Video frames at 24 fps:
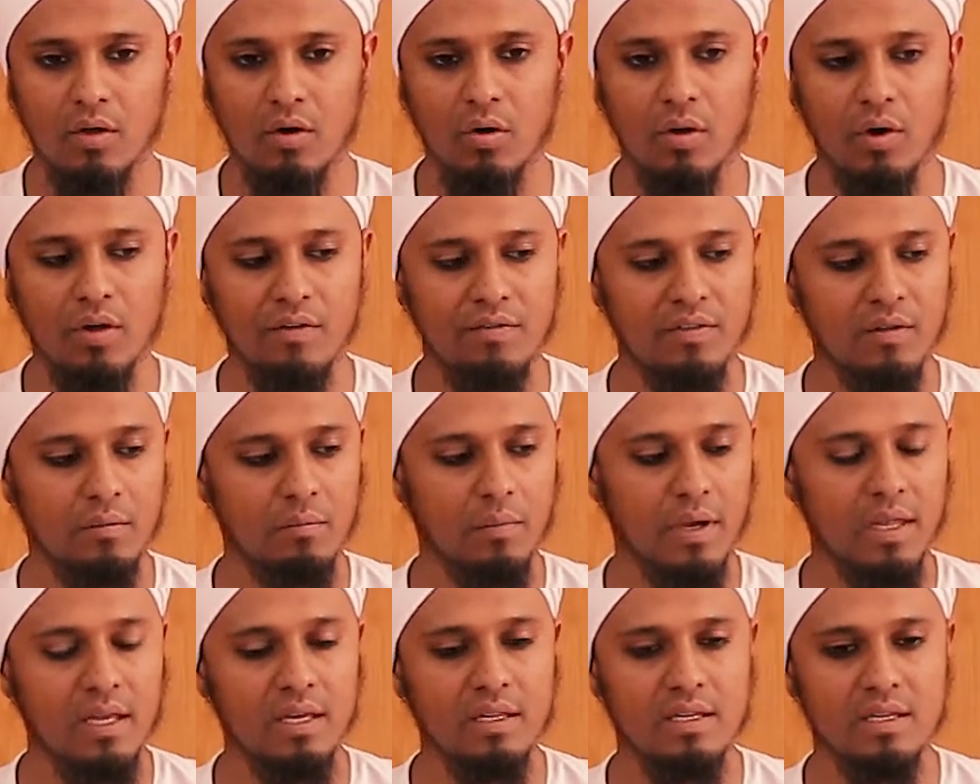or if the
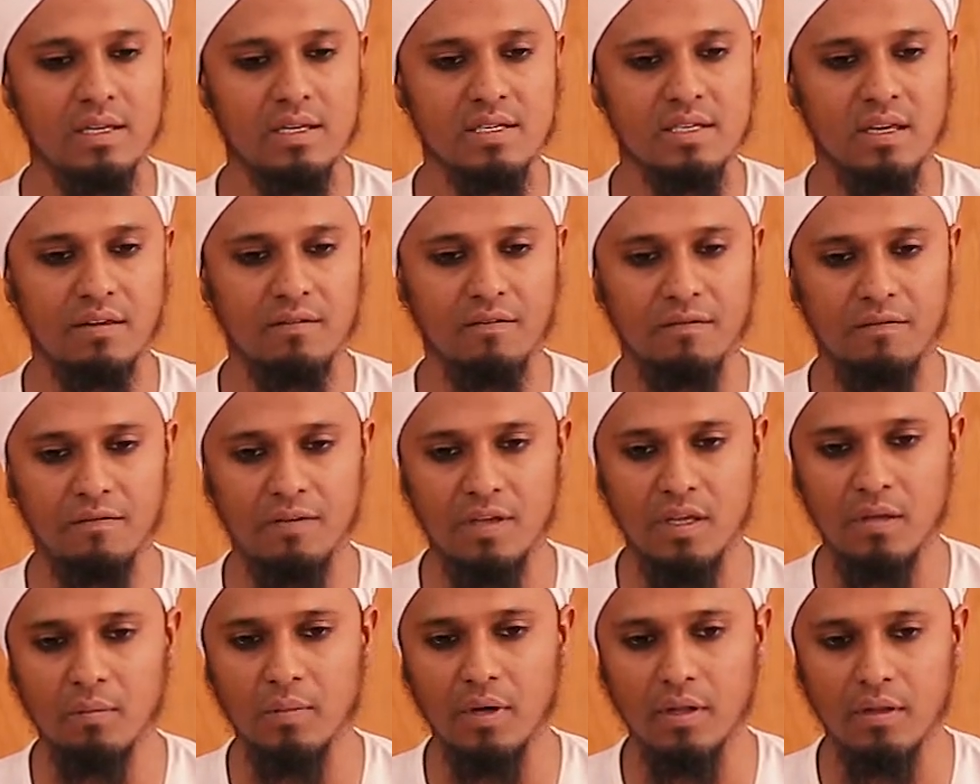mayyit is a
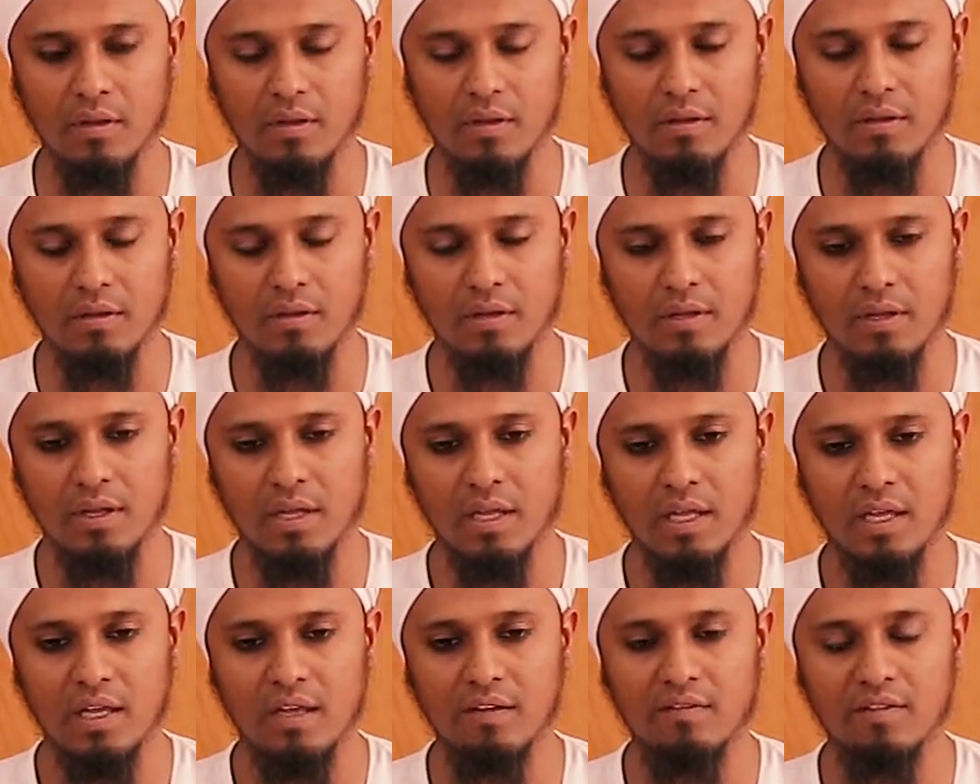female.
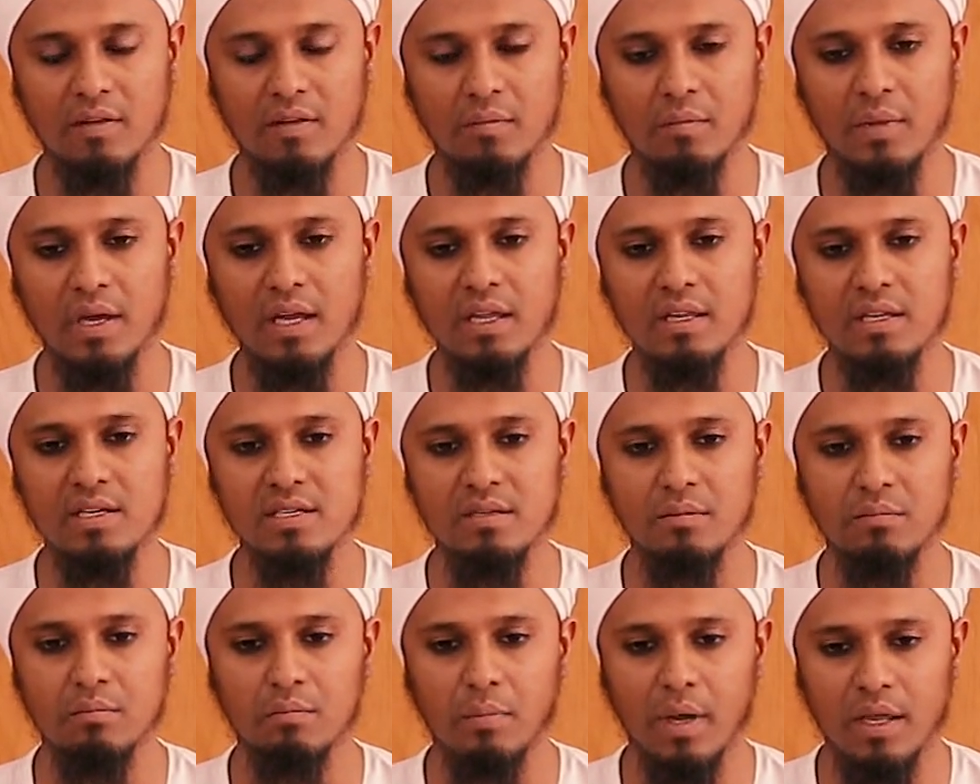If the mayyit
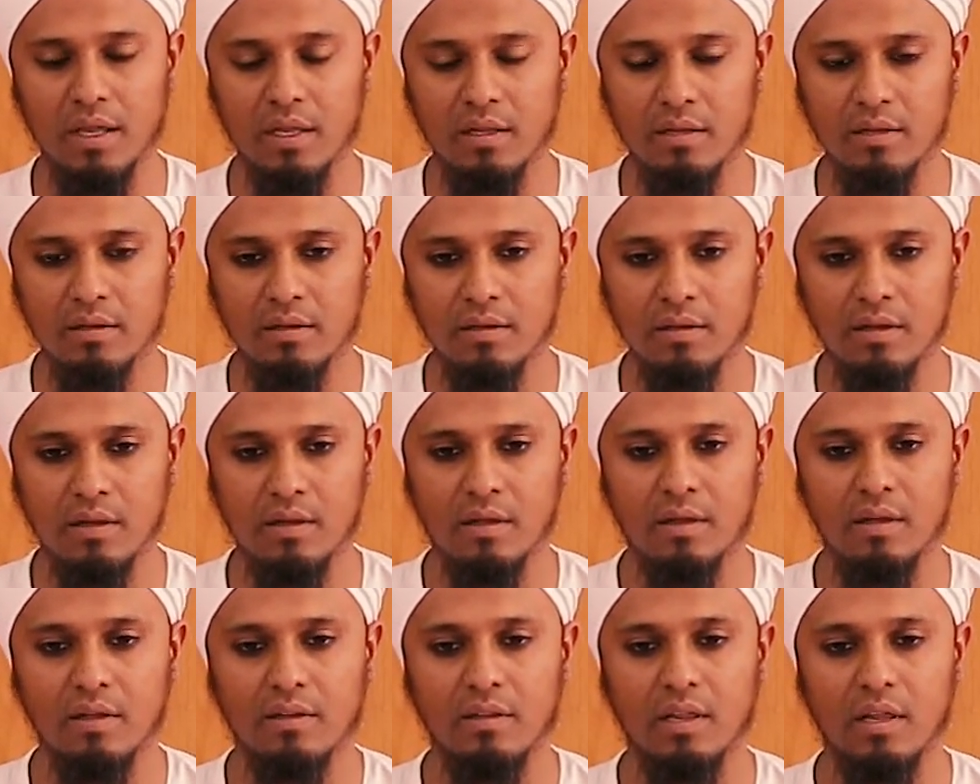is a male,
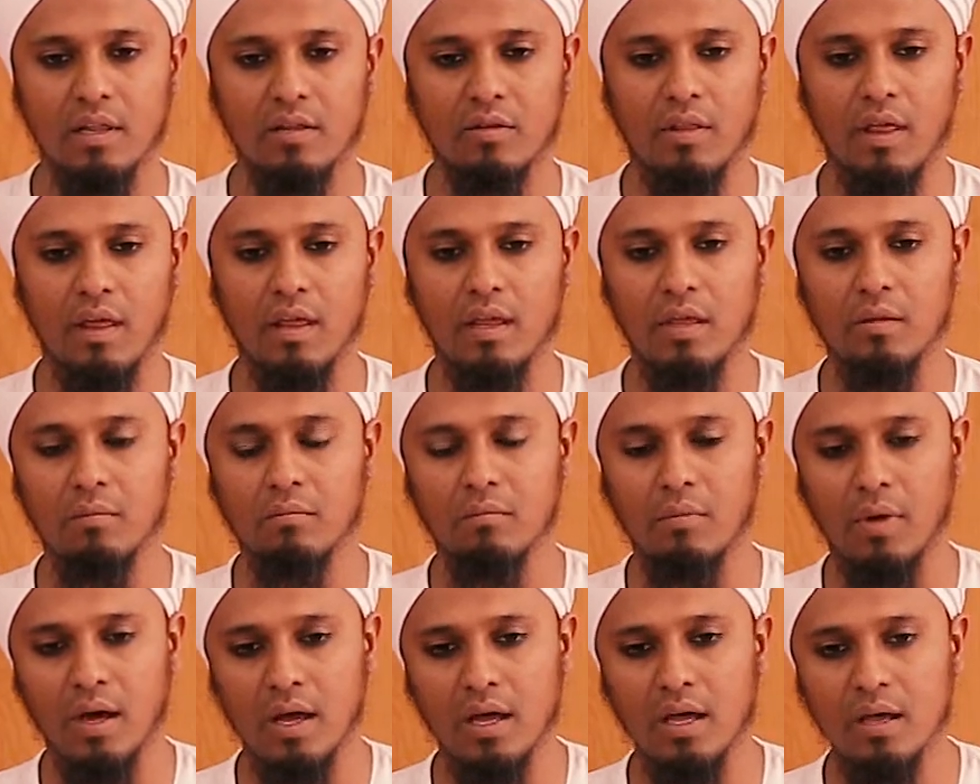then the
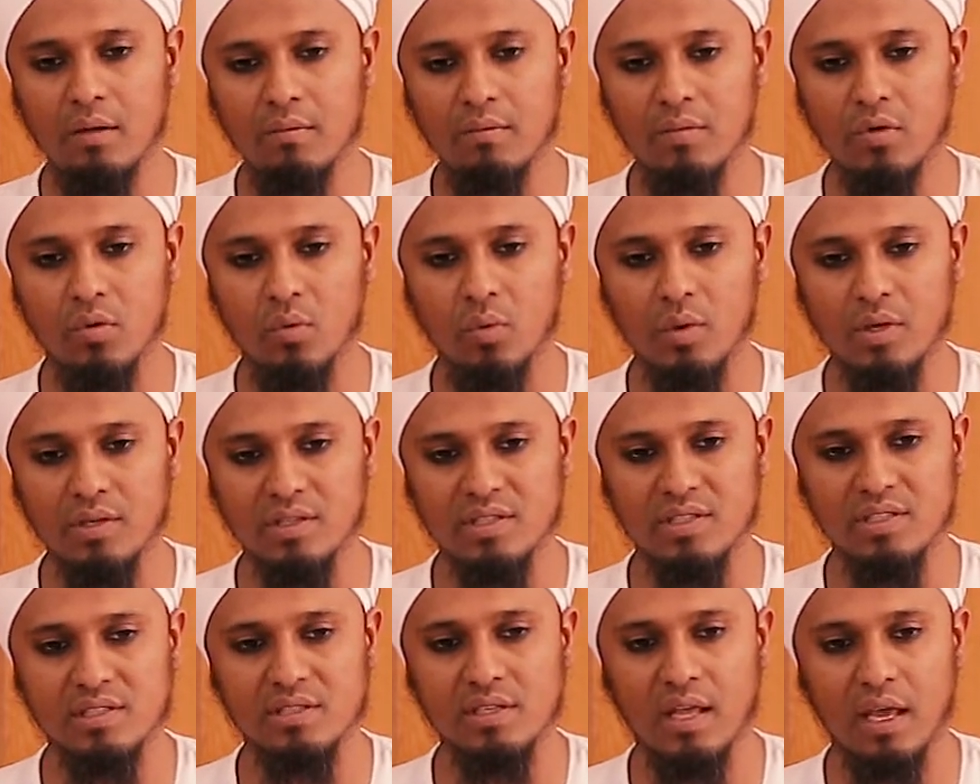imam will
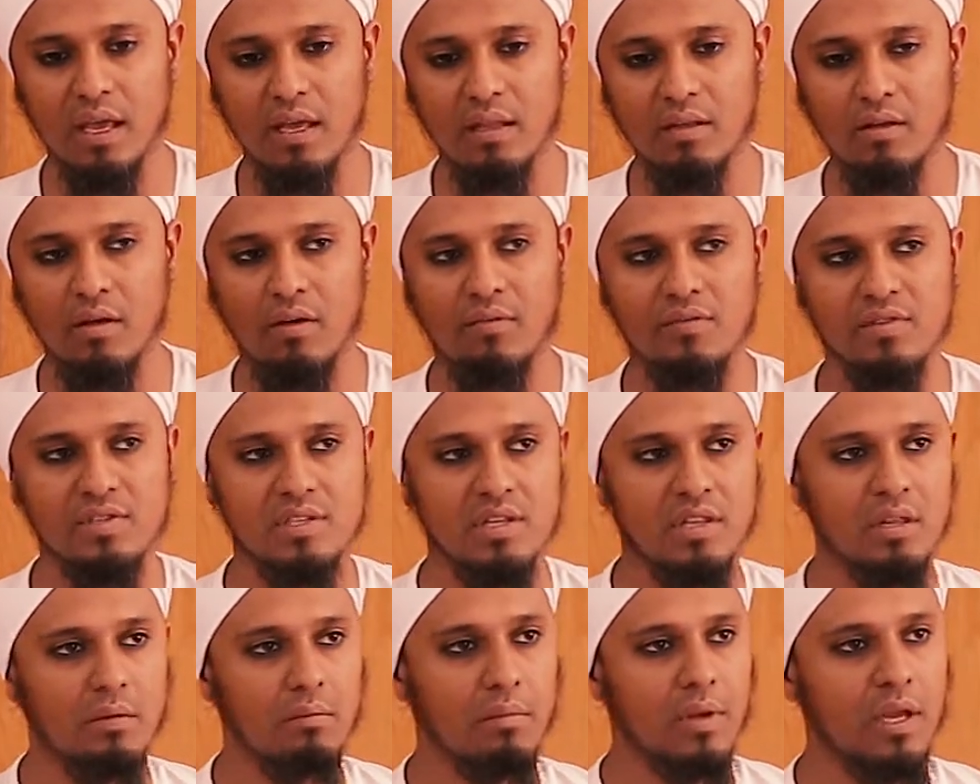stand,
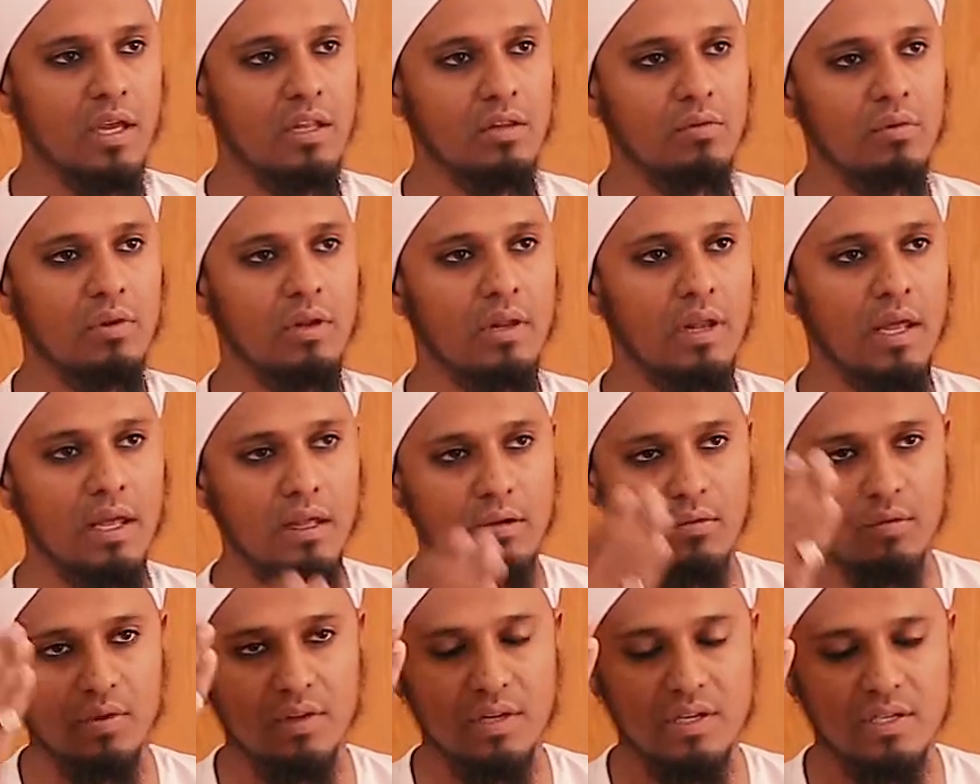obviously the mayyit will
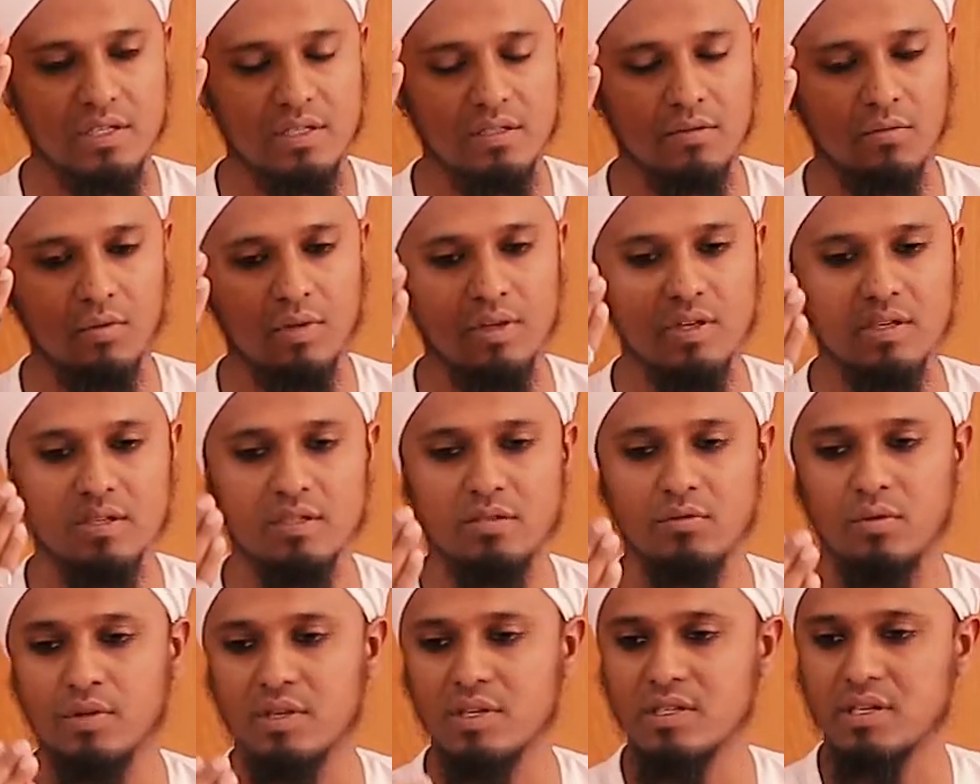lay with his
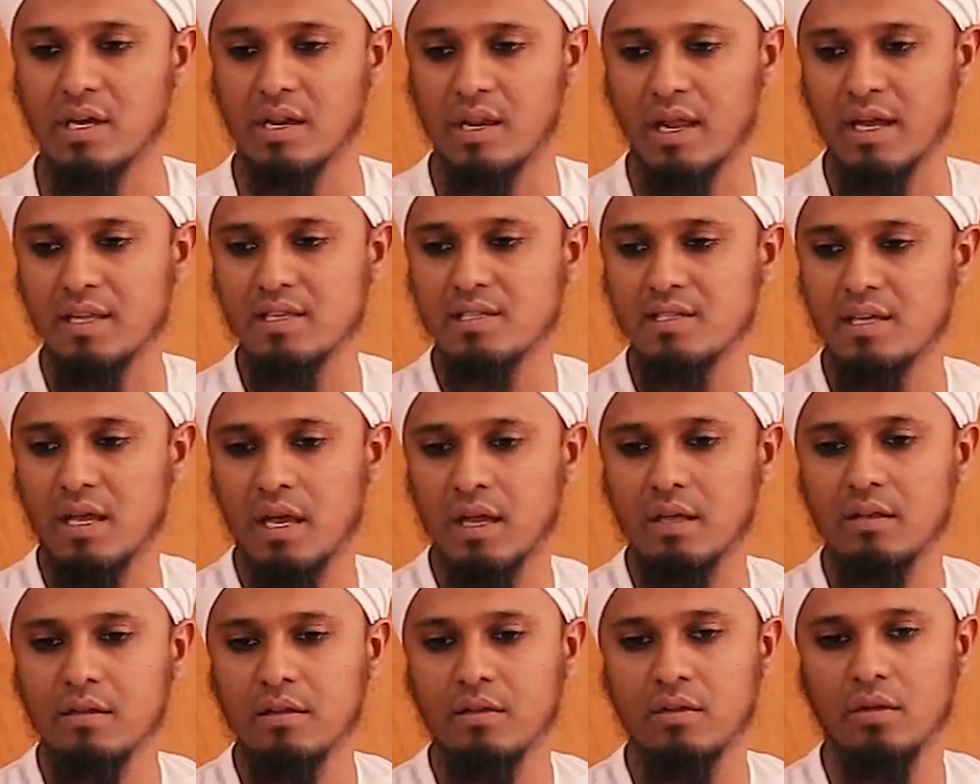right
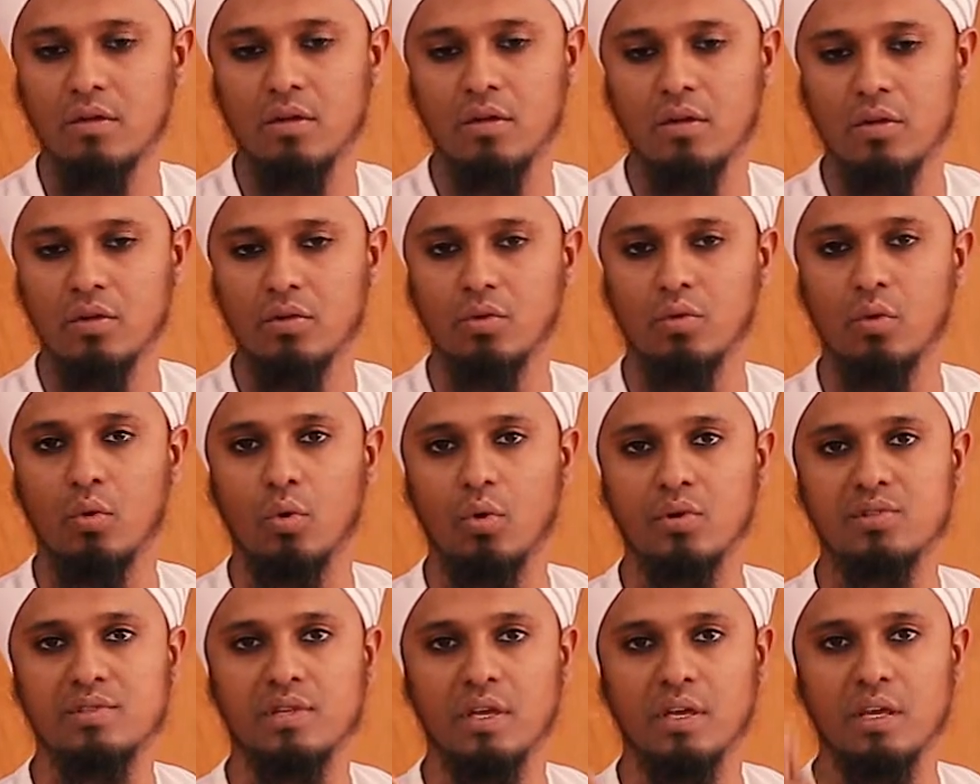side
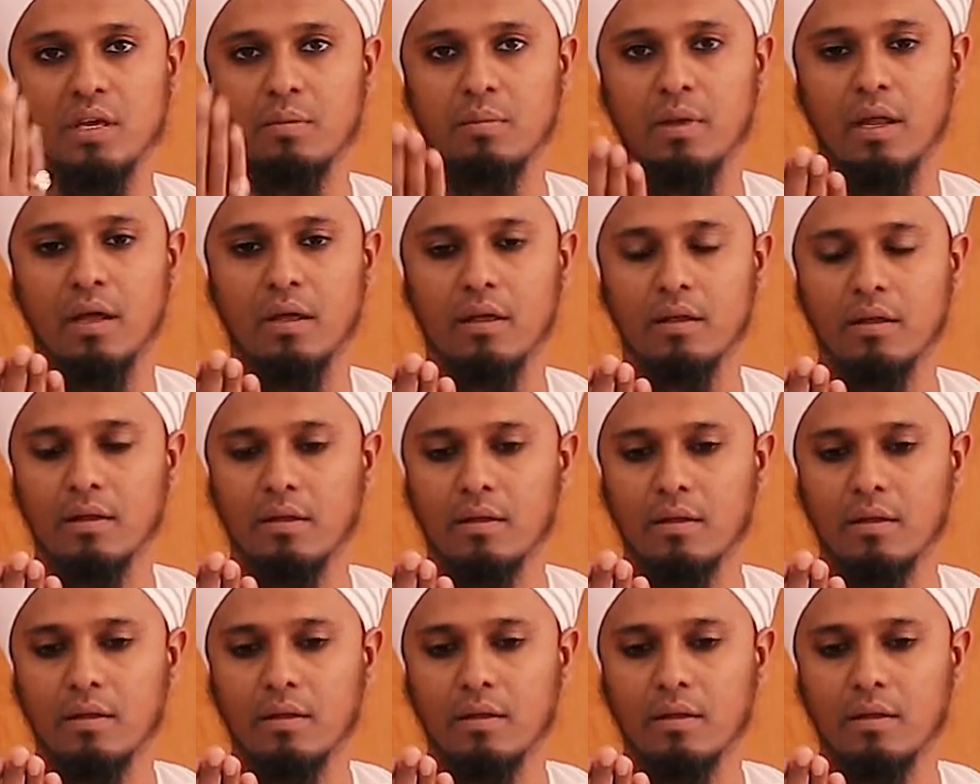towards the qibla.